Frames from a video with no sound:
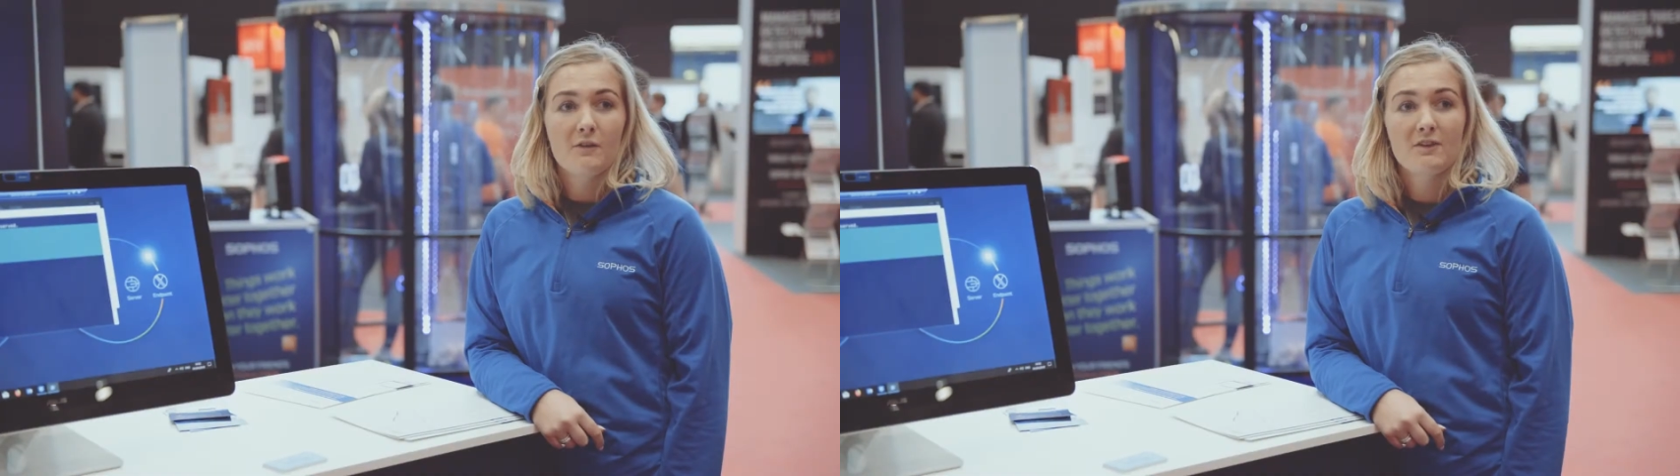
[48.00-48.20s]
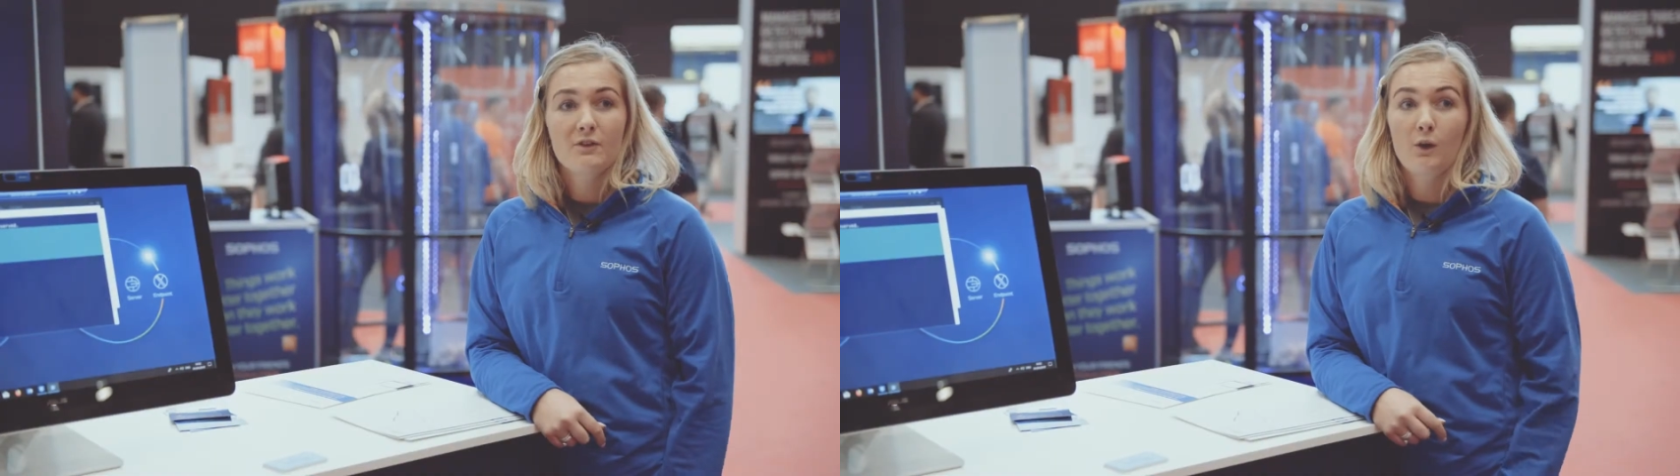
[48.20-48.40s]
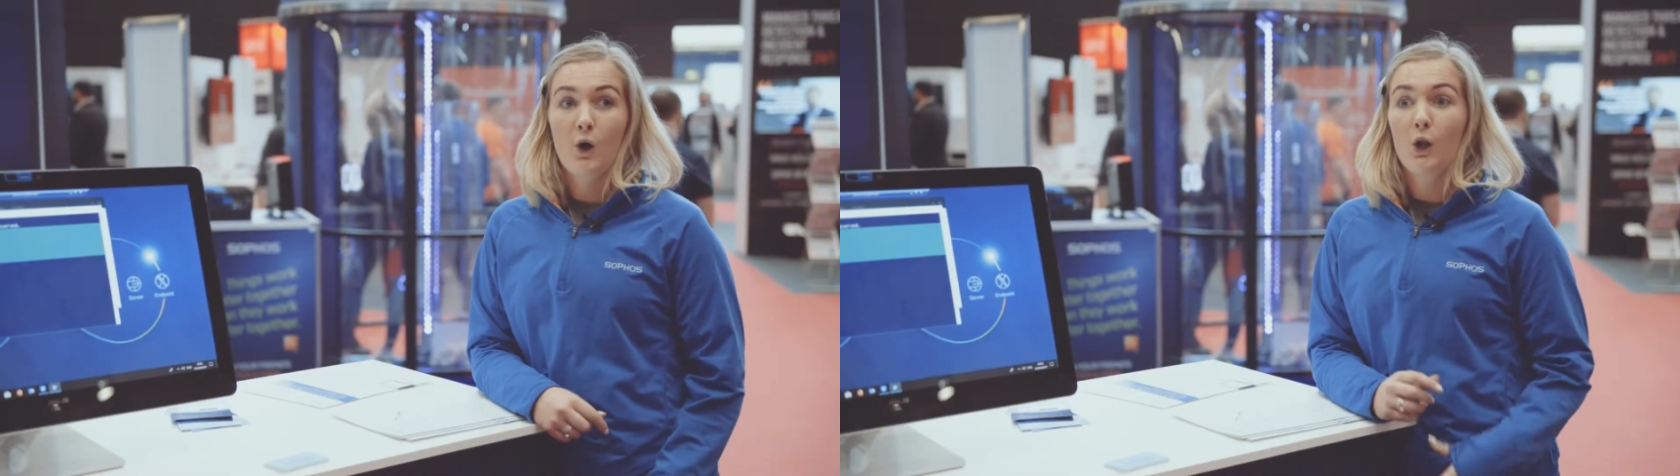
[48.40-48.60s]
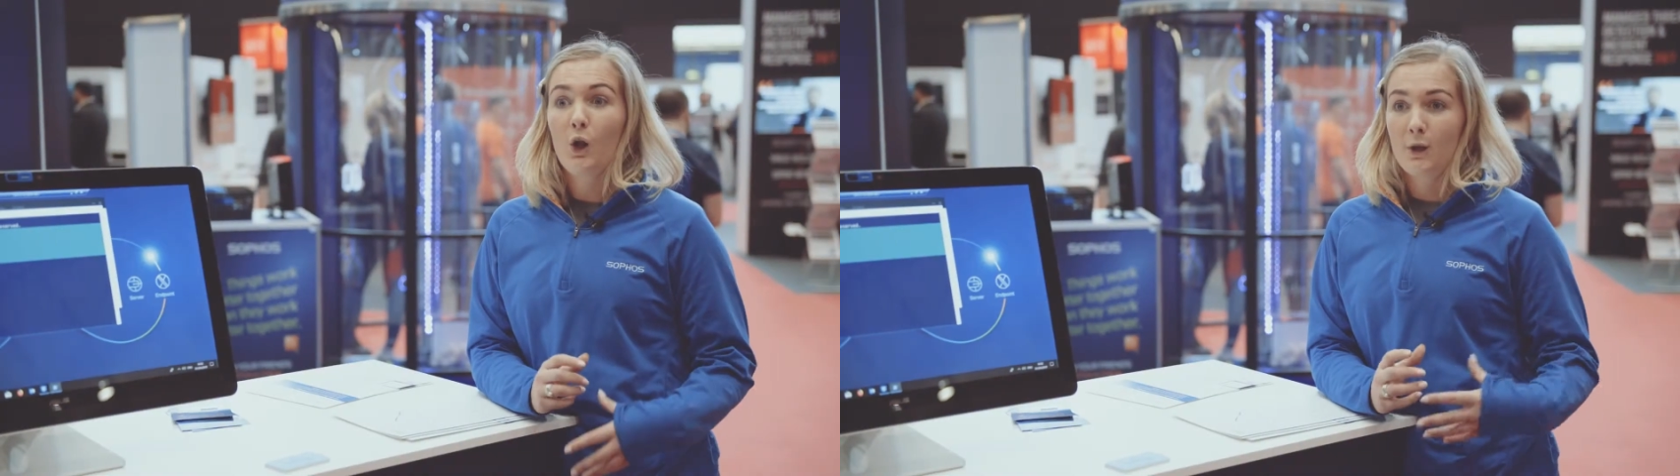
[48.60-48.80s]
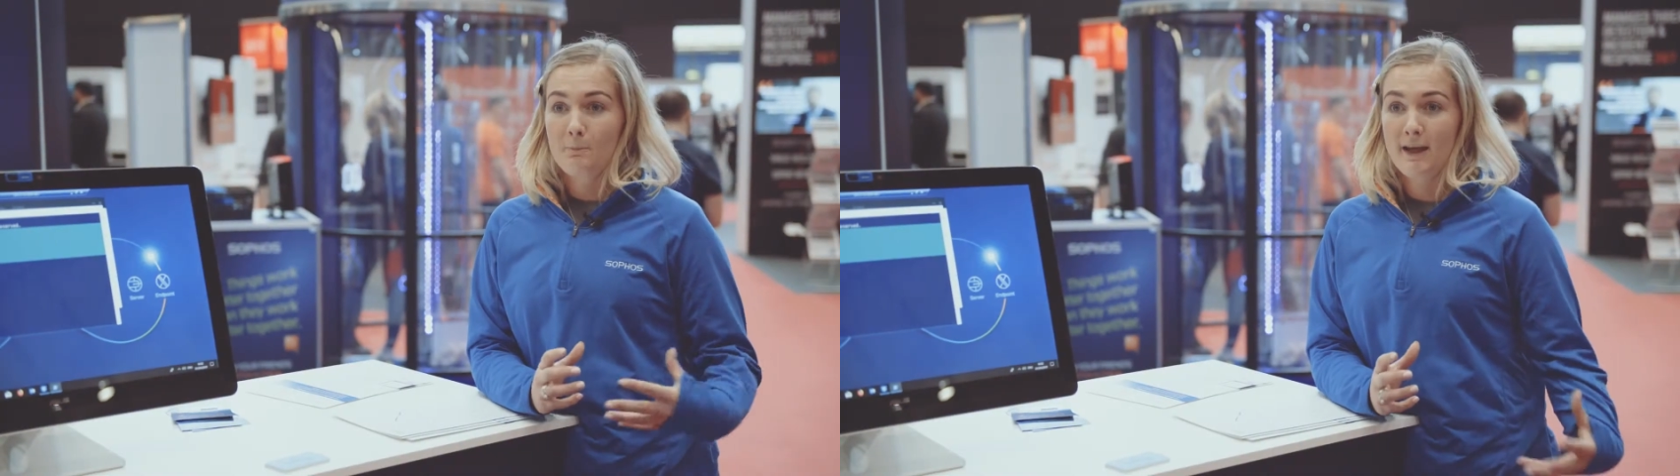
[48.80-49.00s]
events have got a
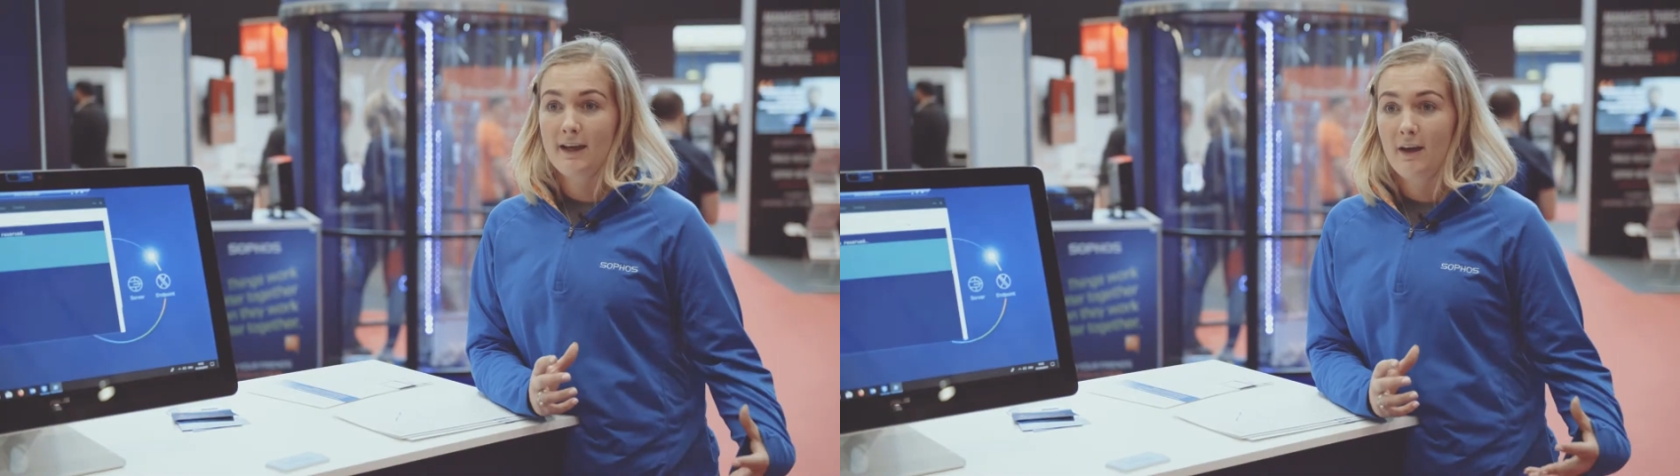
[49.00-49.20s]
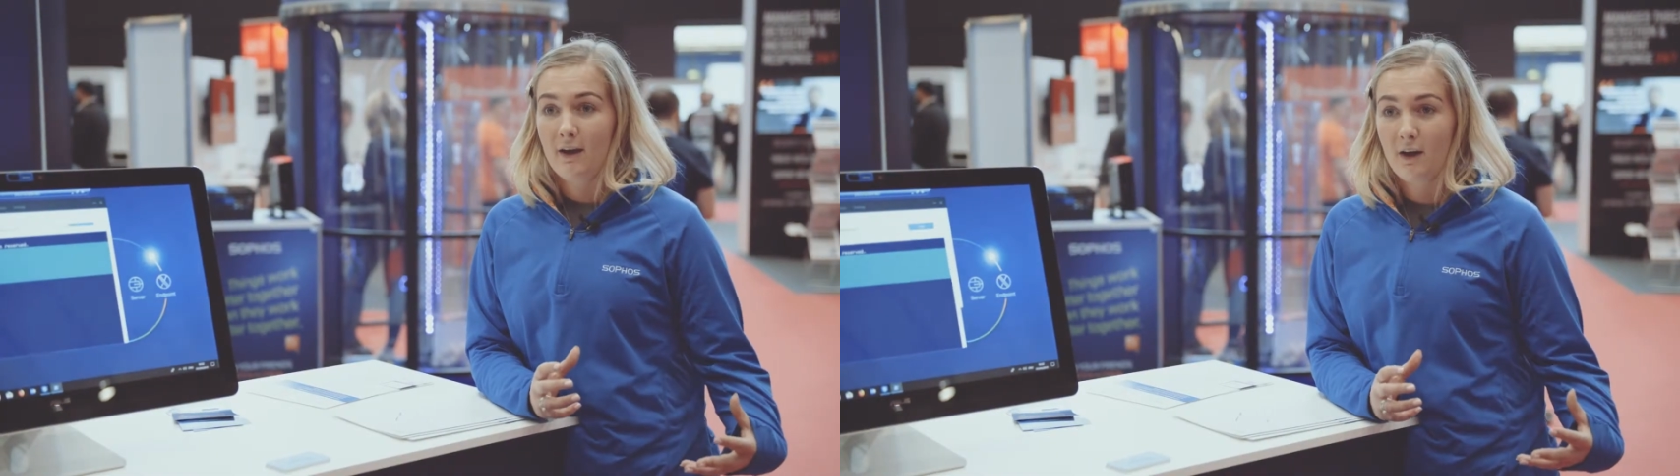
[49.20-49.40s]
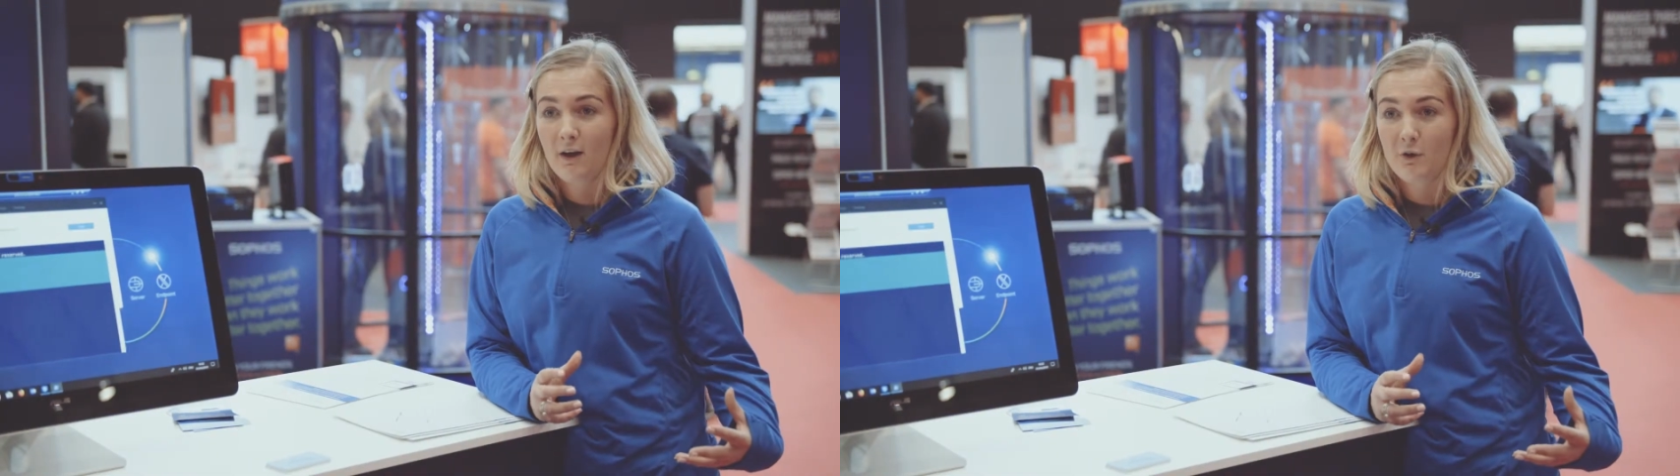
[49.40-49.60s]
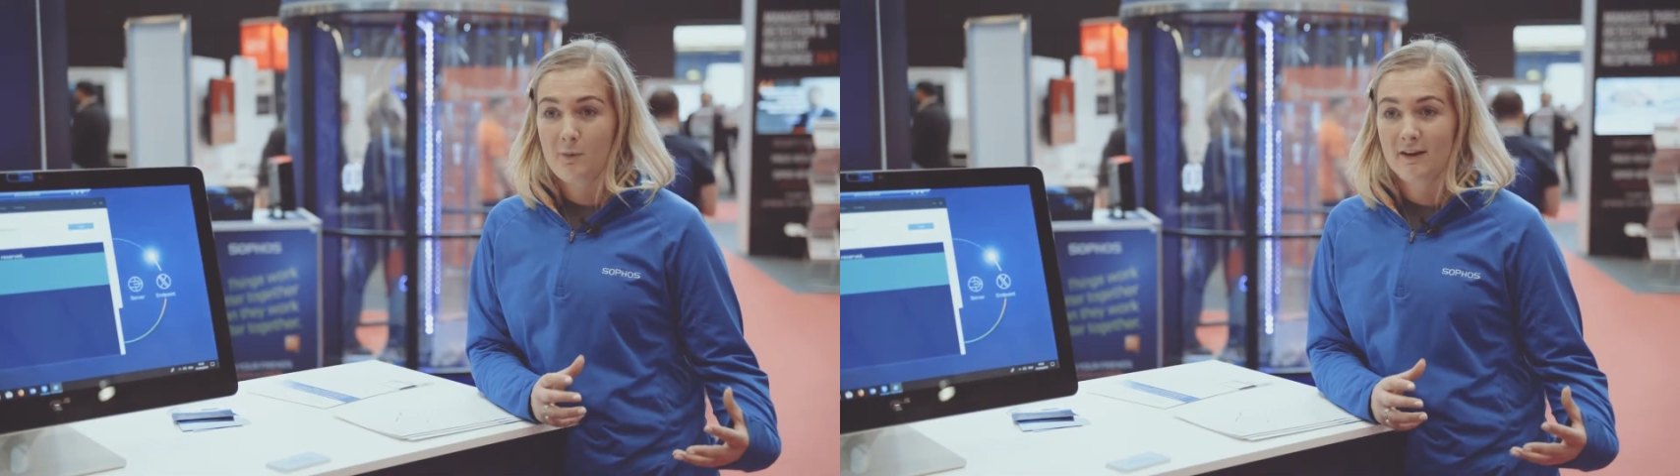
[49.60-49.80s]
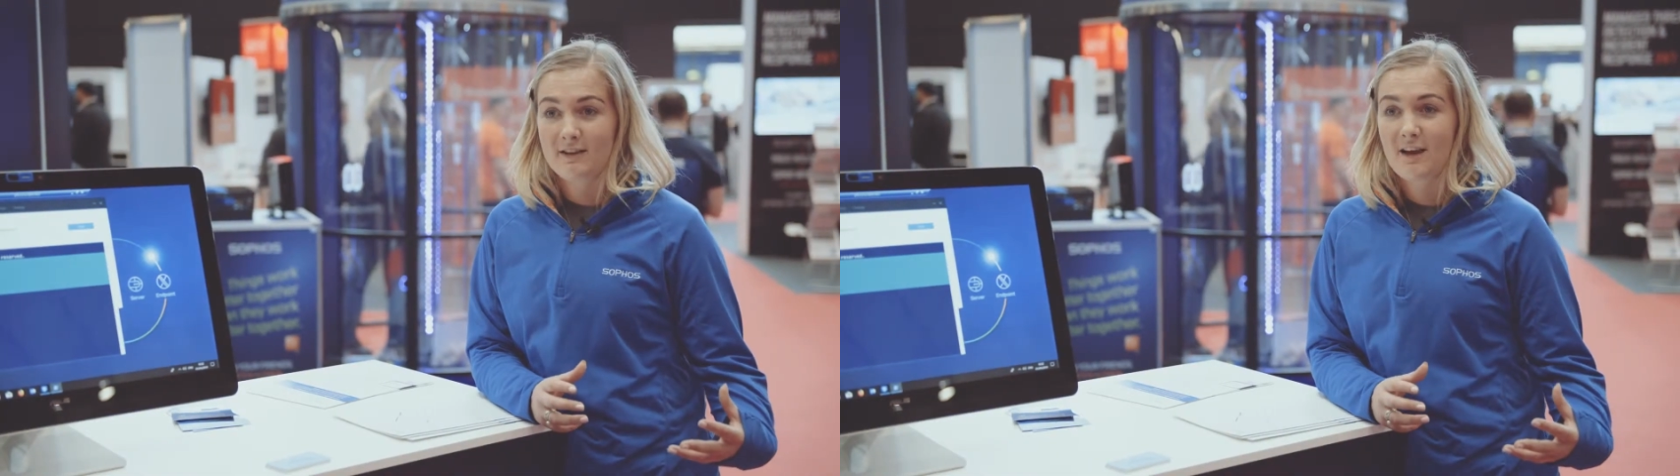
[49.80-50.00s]
lot bigger over a
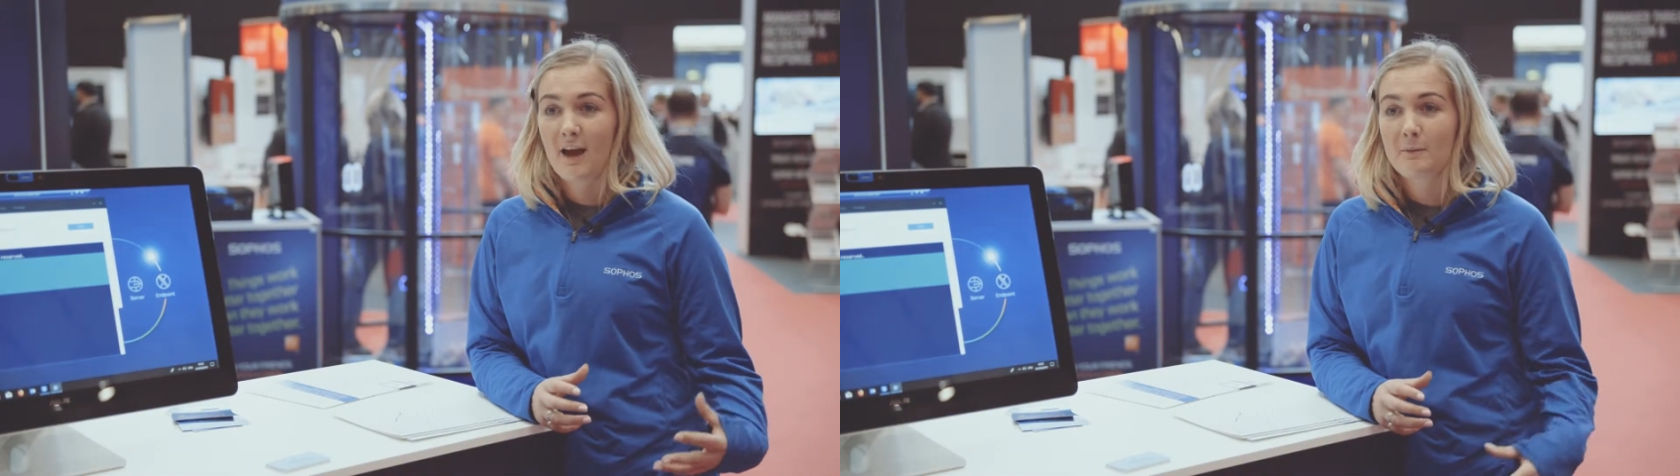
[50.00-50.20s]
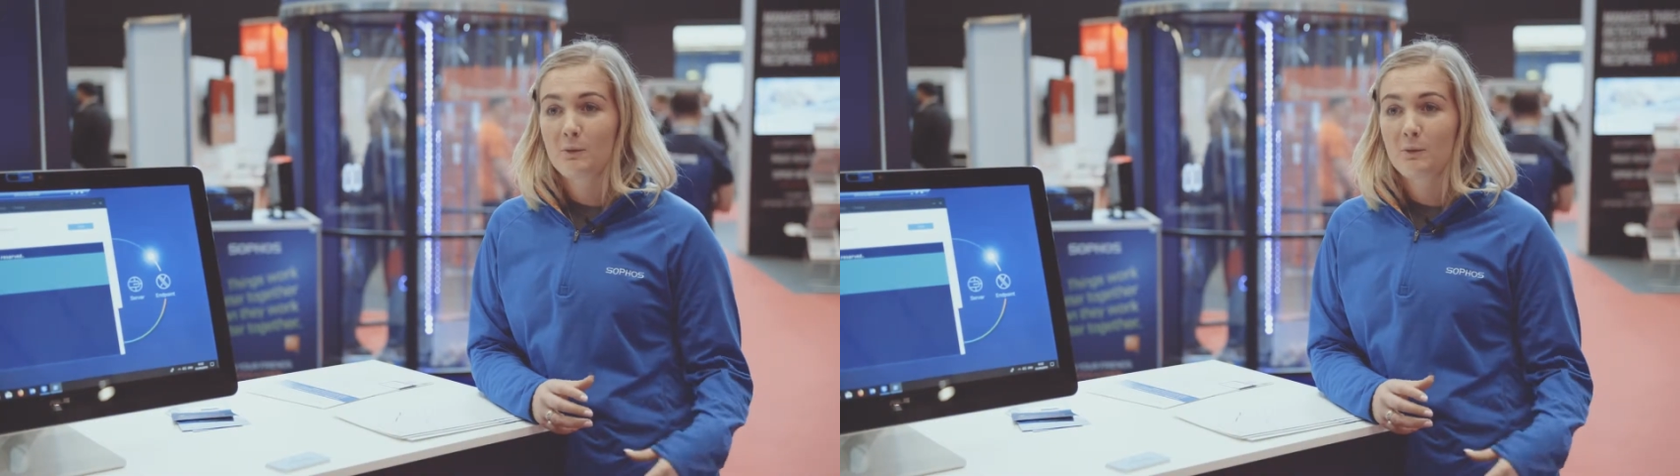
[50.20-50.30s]
period of time,